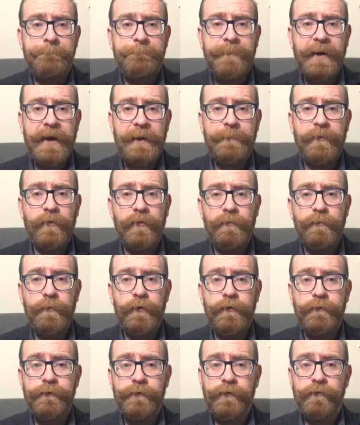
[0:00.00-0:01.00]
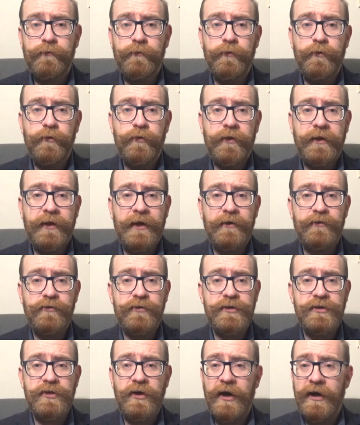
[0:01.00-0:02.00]
People moved through the
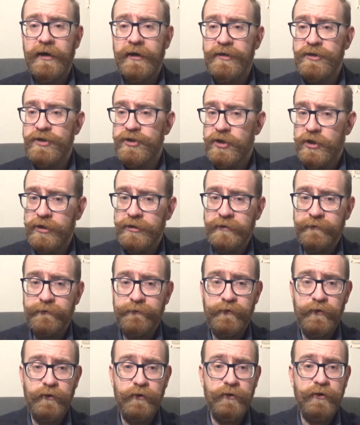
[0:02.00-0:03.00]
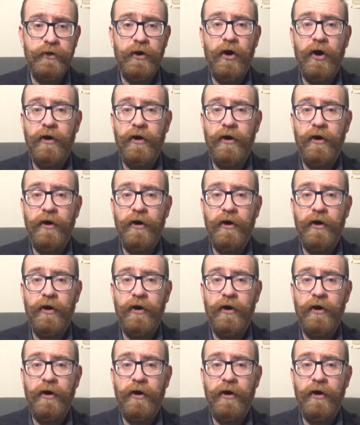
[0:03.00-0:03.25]
countryside in search of food,